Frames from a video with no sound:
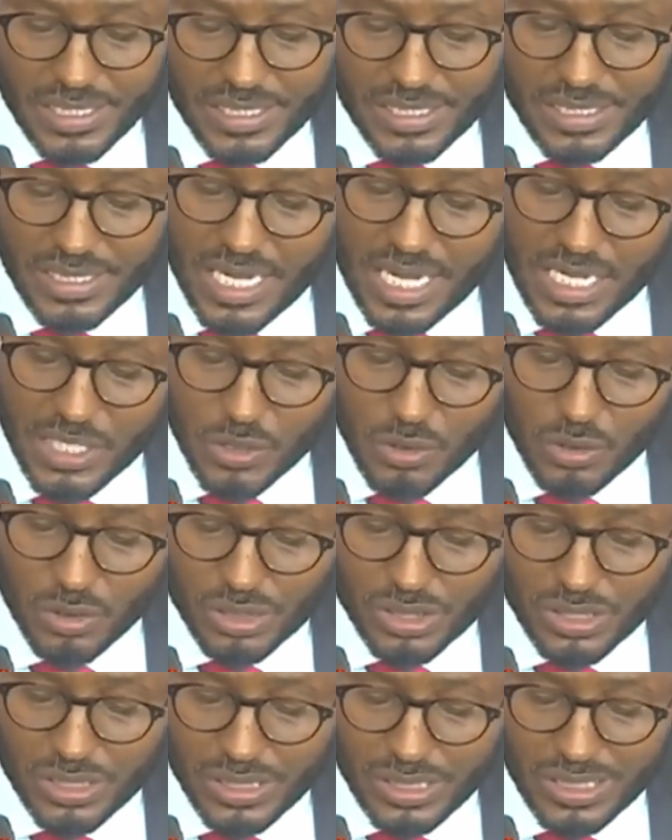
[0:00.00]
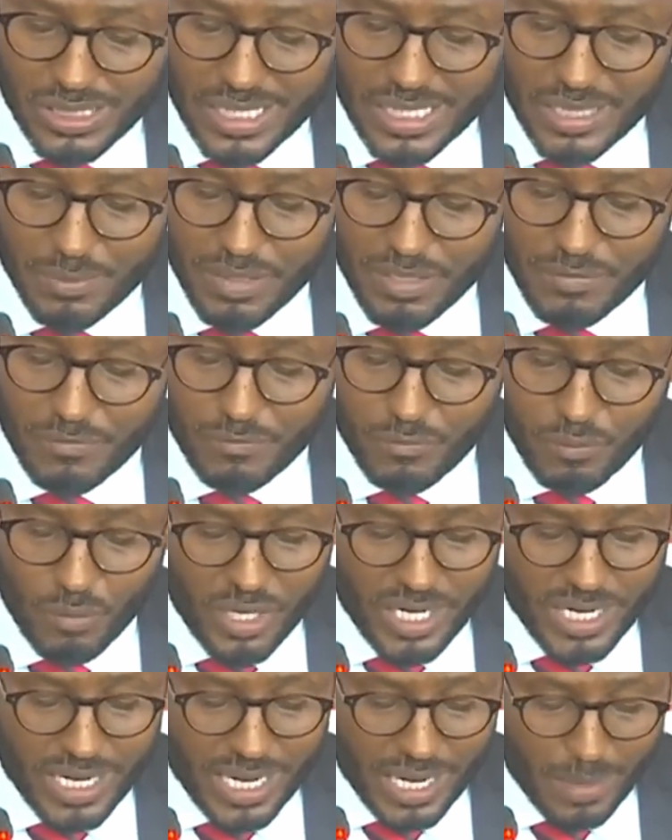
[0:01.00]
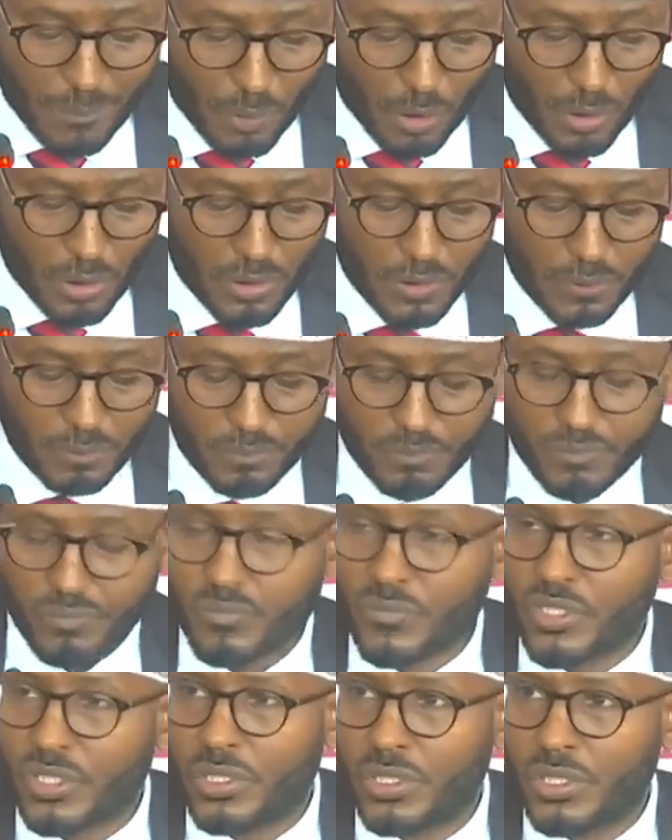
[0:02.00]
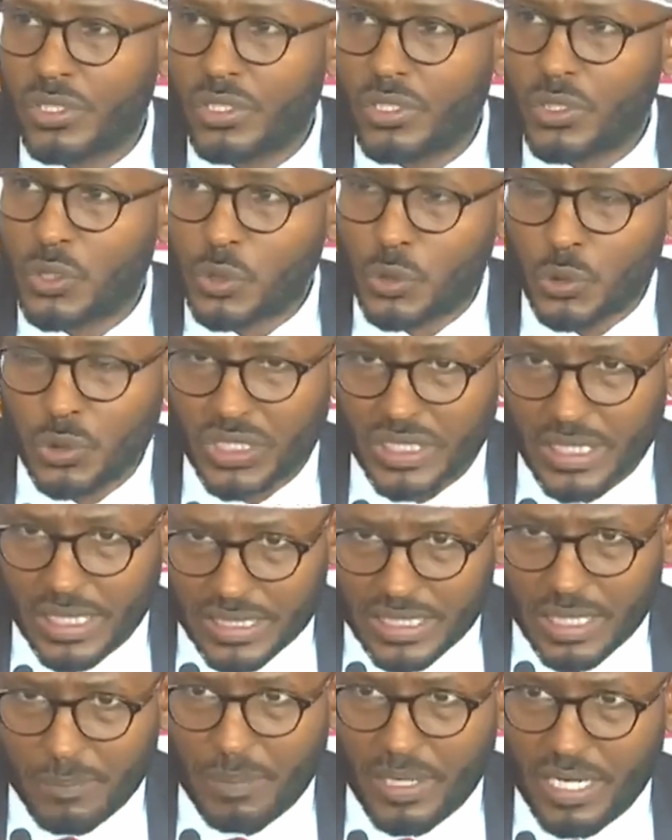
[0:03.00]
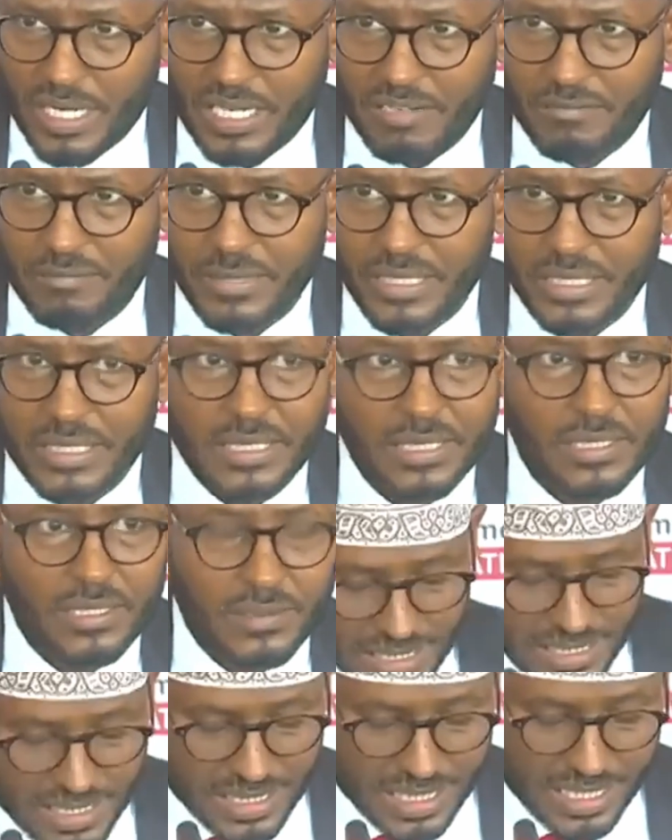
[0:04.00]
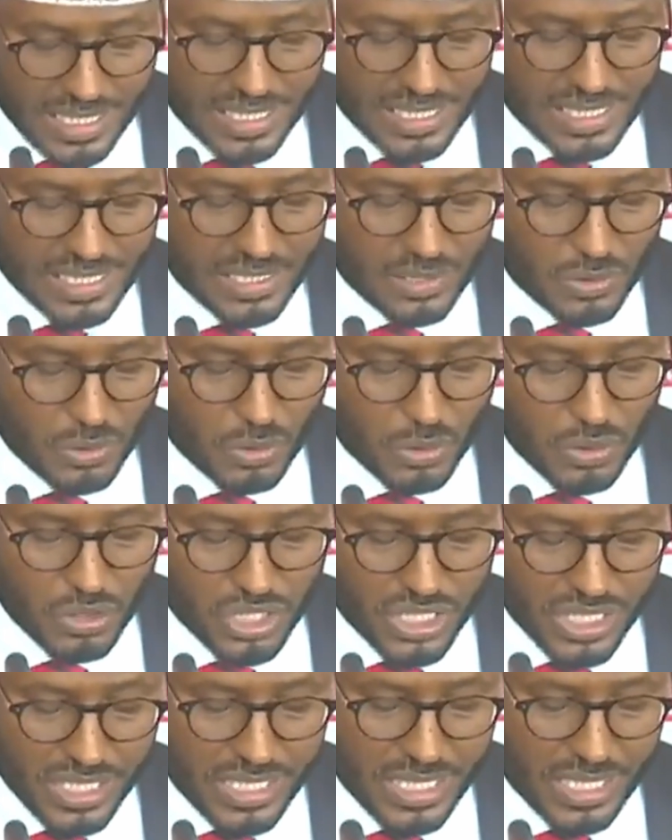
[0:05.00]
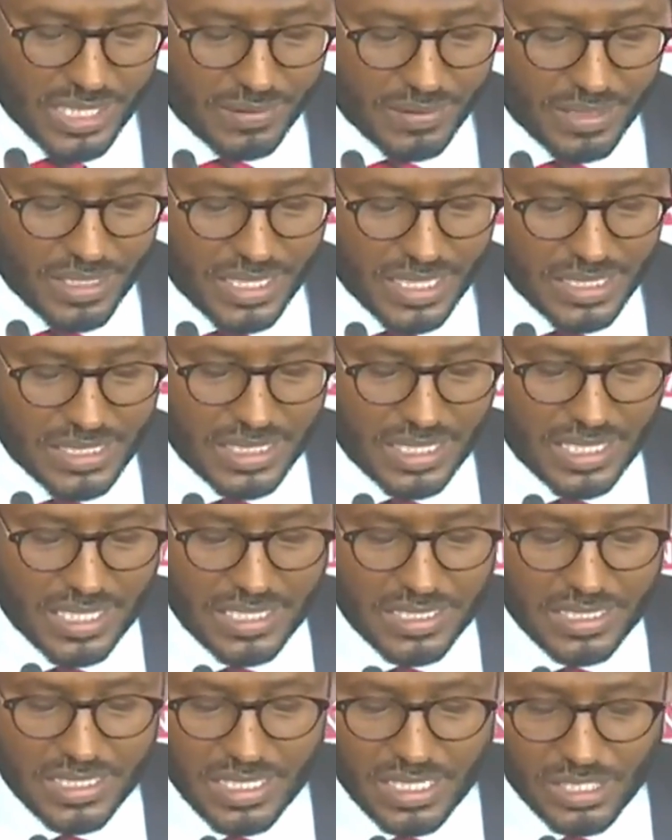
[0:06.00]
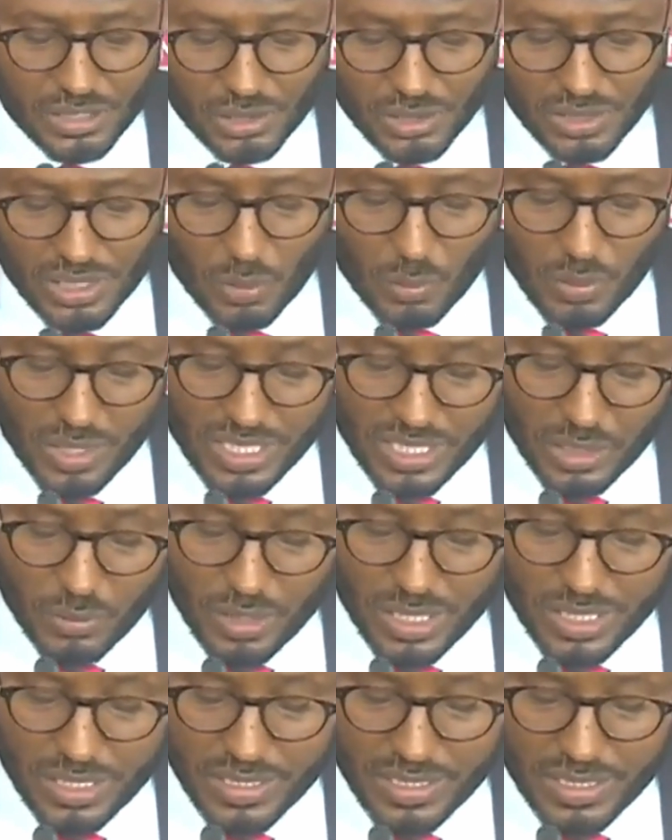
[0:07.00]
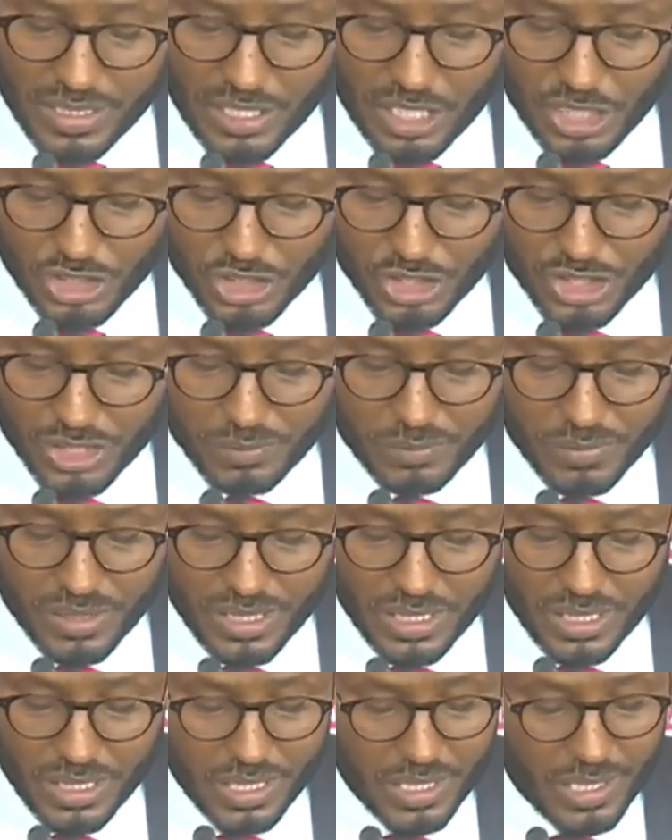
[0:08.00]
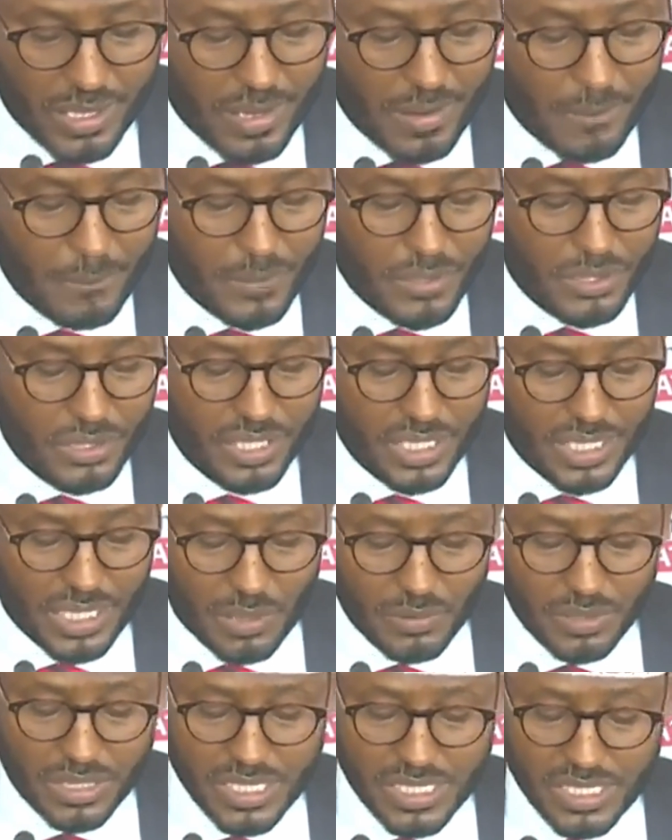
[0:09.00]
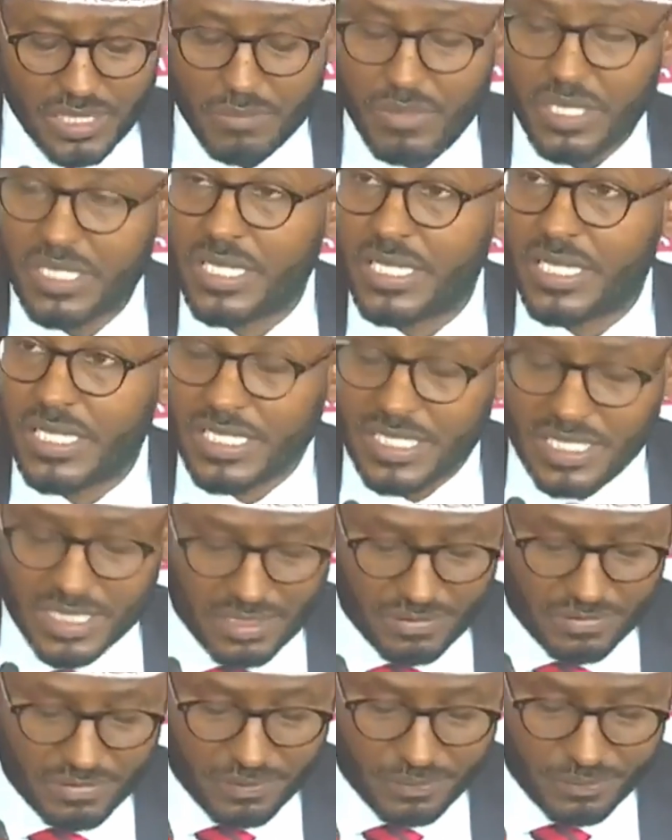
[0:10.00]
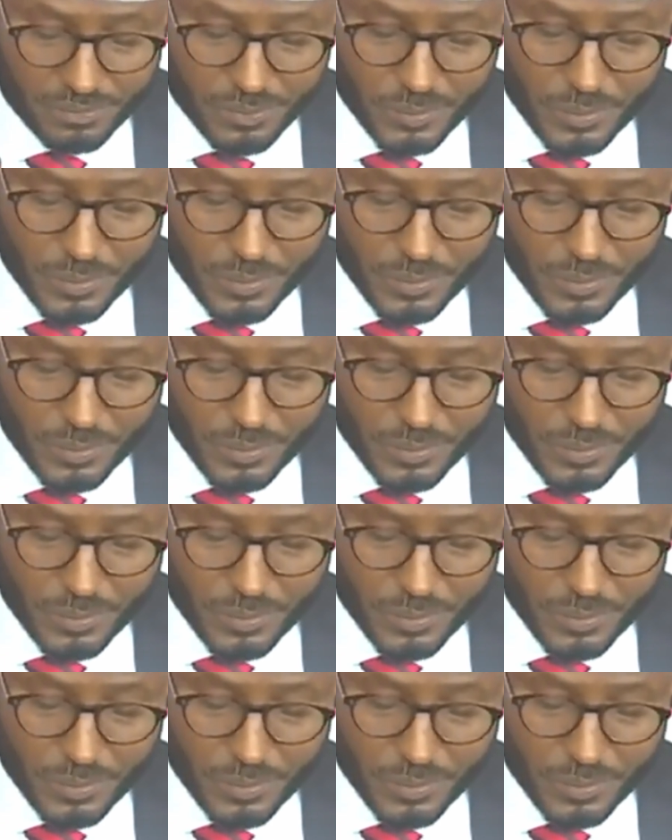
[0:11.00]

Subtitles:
she has not yet been fully able to set up her government. I urge the Senate to consider enacting a legislation that will regulate the relationship between the county assemblies and the executive.